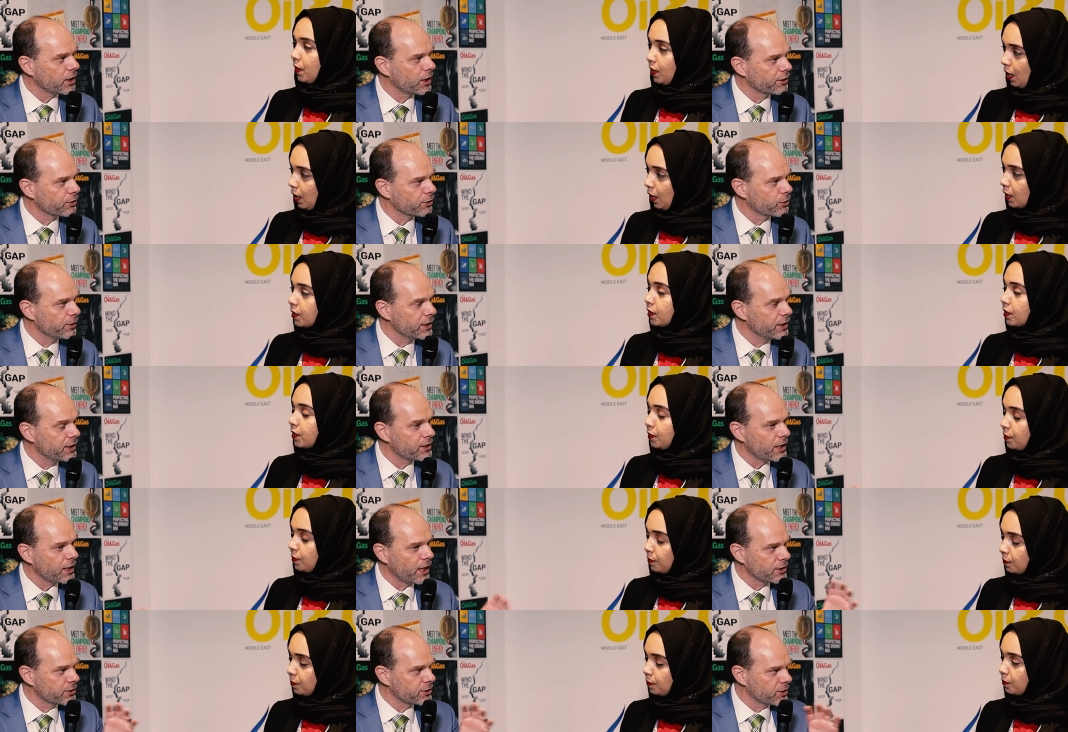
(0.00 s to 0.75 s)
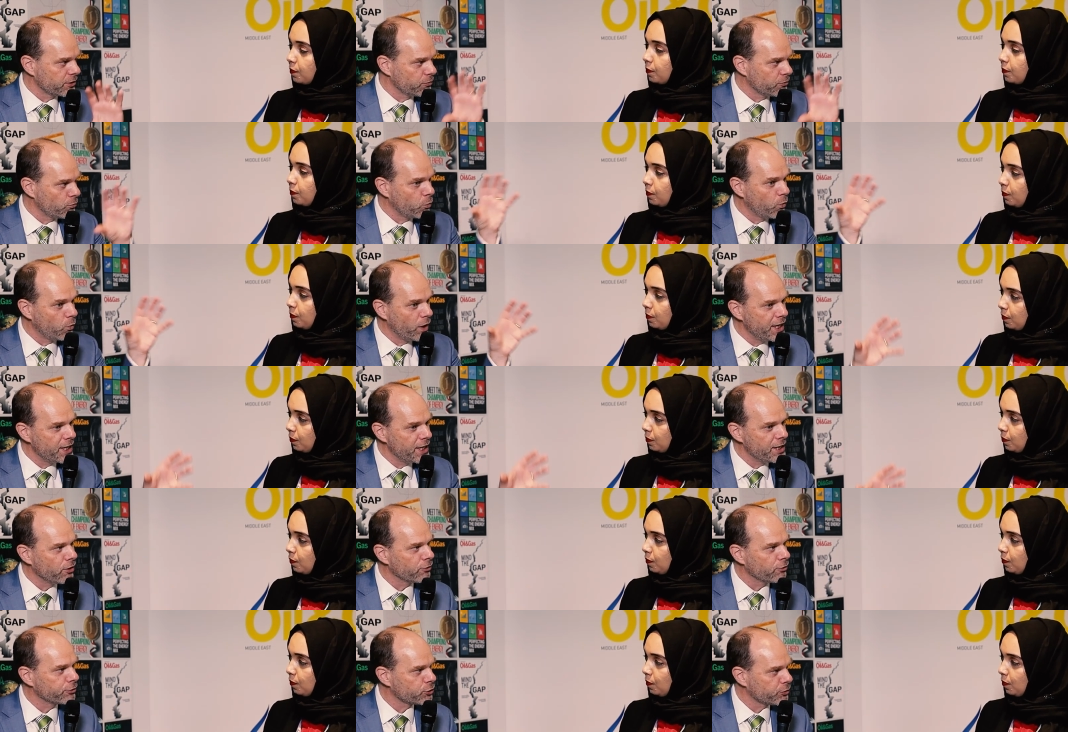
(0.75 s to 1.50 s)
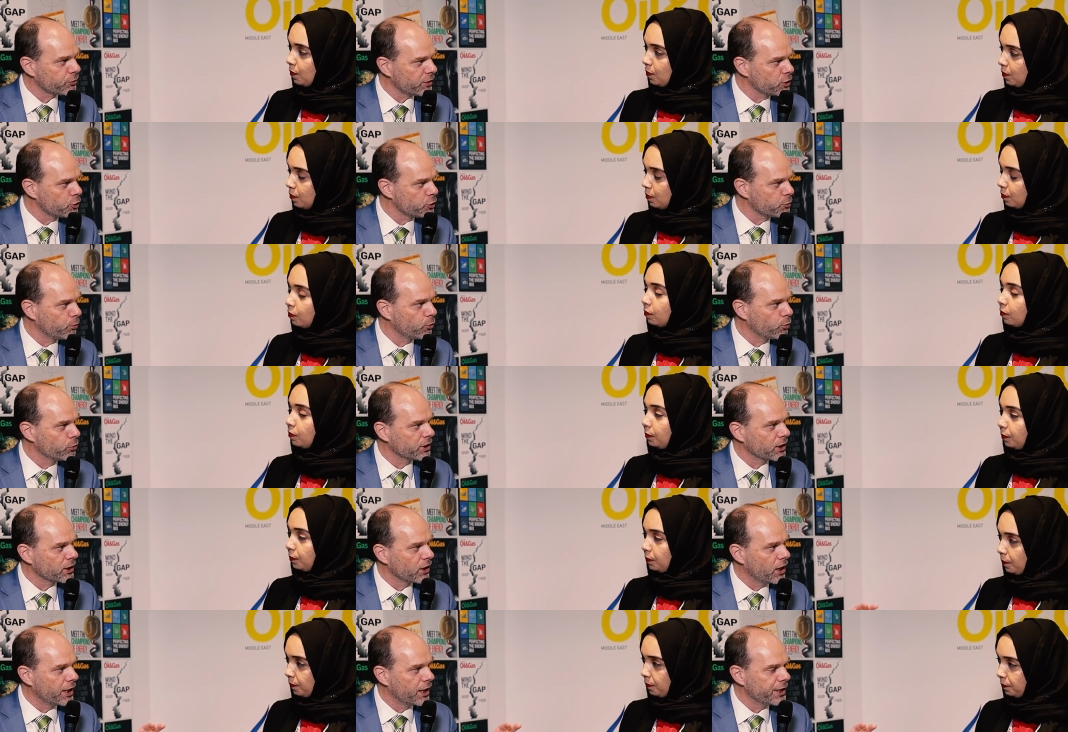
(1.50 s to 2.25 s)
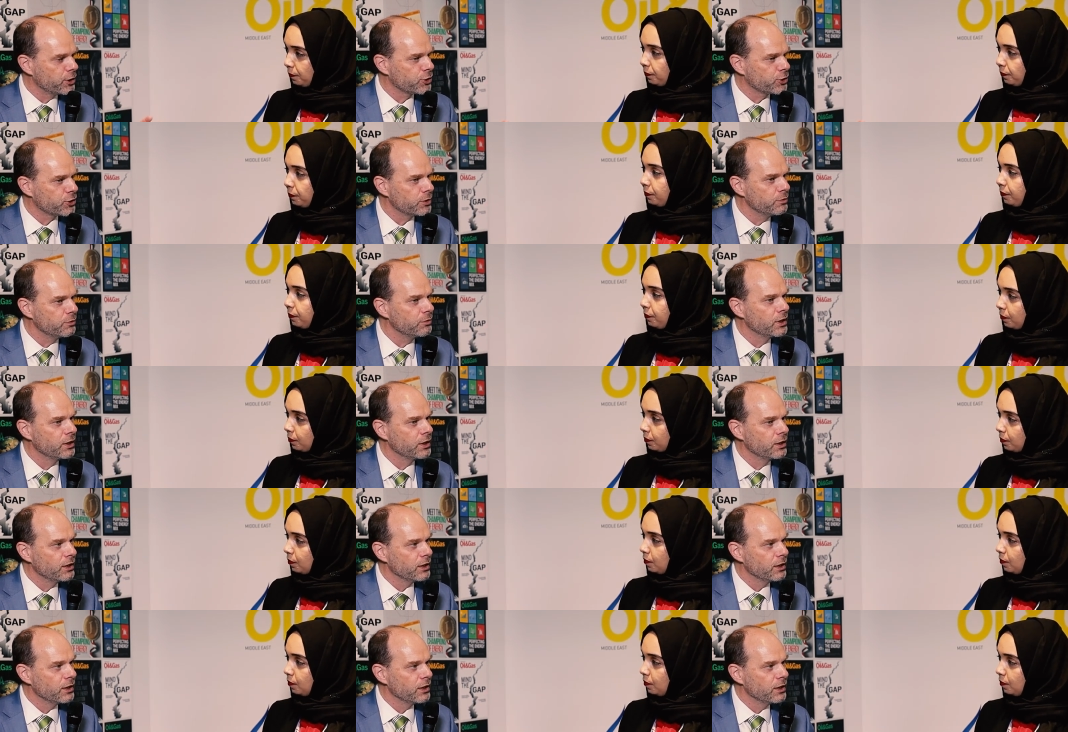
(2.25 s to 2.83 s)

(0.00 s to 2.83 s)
Speaker 1: kind of grid as a way of transporting hydrogen.